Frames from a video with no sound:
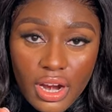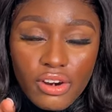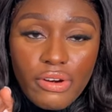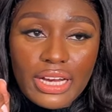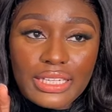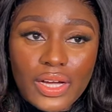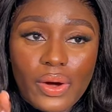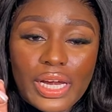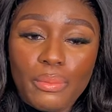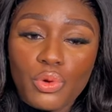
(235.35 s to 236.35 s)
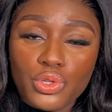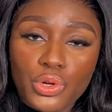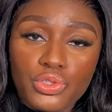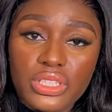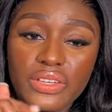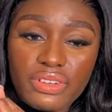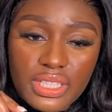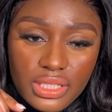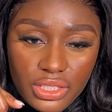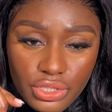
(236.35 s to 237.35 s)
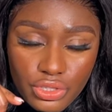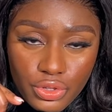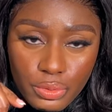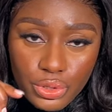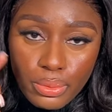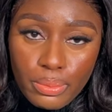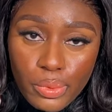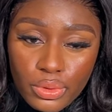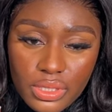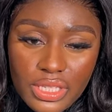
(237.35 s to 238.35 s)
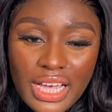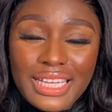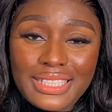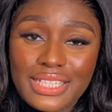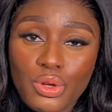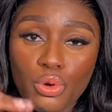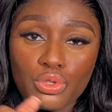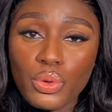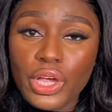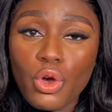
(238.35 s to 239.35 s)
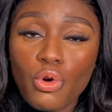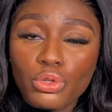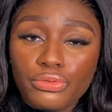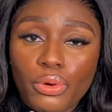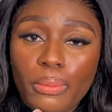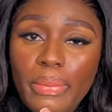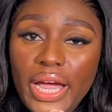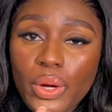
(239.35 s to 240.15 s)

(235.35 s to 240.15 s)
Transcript: right now and i'm also going to leave it in the description box there's also a code for buy